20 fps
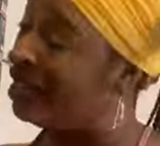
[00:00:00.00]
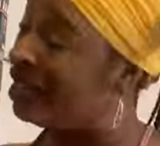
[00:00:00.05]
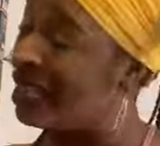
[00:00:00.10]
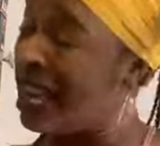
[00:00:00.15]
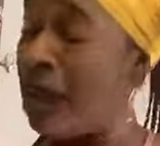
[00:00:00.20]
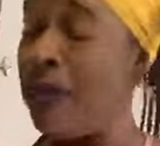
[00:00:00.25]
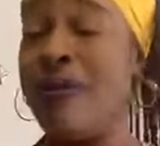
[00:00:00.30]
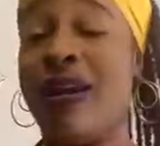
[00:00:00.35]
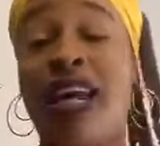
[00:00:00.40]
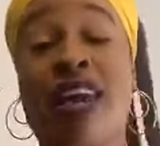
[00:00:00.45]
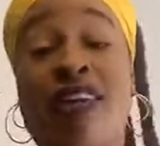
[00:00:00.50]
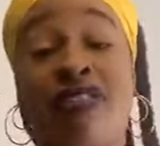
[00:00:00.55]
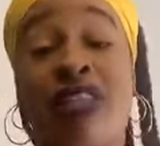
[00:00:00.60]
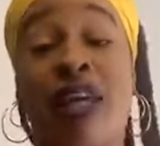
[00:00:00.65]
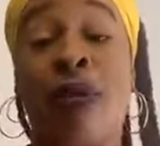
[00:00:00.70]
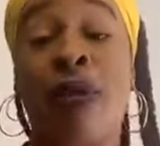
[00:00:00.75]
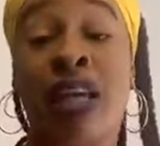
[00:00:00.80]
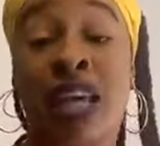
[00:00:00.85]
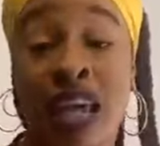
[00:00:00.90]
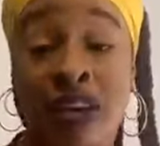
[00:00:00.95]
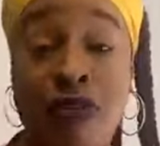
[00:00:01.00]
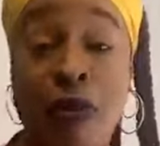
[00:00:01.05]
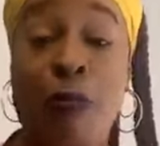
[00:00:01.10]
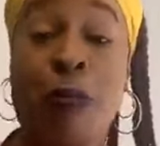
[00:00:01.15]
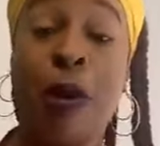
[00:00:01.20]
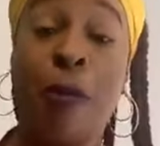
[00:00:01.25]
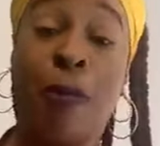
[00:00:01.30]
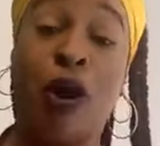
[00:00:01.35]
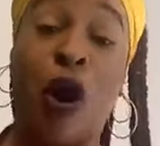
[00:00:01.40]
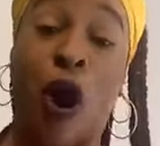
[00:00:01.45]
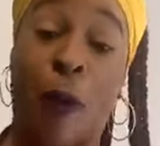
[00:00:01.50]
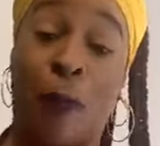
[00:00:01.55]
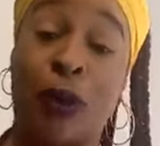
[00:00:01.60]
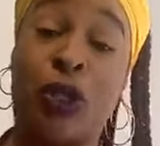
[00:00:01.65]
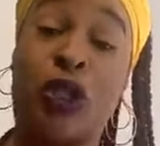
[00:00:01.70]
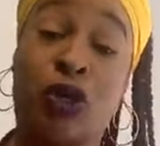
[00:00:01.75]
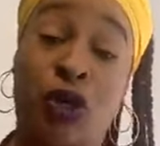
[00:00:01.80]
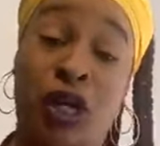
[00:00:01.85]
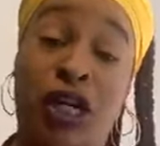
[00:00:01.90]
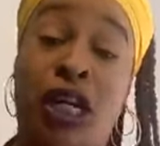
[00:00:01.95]
because I believed in giving people the
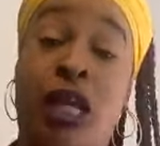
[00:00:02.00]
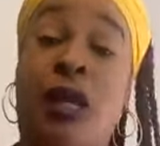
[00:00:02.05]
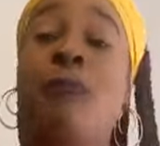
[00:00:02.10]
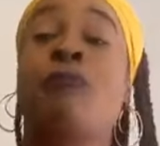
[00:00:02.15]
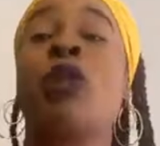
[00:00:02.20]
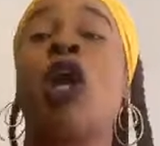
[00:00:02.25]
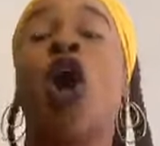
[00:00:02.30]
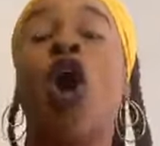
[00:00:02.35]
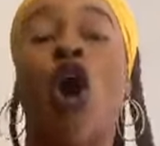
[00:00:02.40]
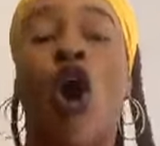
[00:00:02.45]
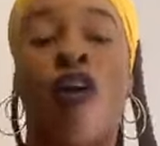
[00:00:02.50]
opportunity